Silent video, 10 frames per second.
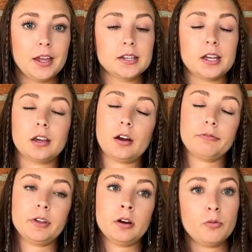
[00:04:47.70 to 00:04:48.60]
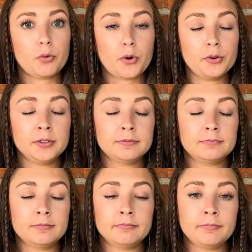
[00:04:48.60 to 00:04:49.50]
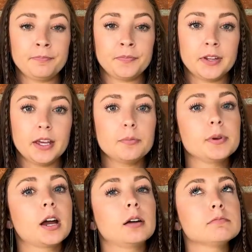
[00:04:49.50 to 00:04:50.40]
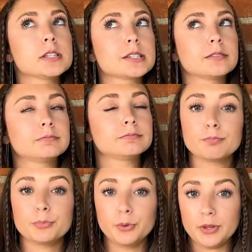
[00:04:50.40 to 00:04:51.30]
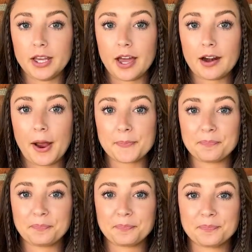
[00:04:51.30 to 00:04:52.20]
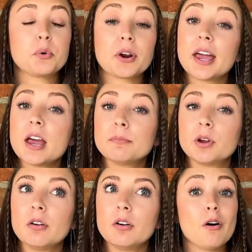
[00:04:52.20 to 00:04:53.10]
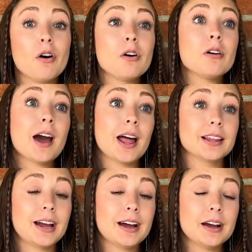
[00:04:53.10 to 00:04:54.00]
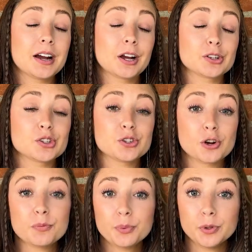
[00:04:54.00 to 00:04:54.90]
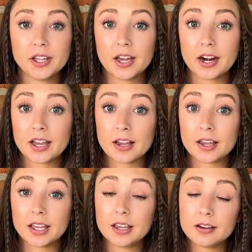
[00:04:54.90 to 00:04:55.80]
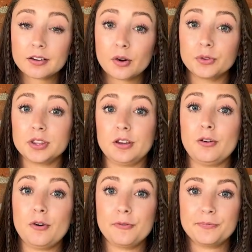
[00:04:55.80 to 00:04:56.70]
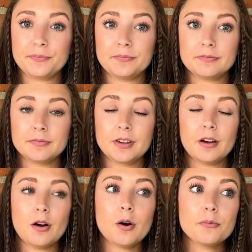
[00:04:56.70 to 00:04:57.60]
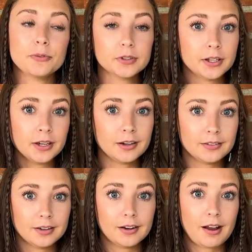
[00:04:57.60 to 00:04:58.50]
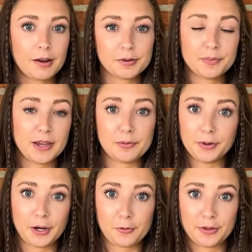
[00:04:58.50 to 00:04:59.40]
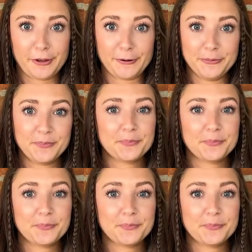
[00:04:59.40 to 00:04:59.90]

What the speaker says: take off the ron, it becomes pudiera. Por ejemplo, ojalá yo pudiera ir contigo. Hopefully, I would be able to go with you.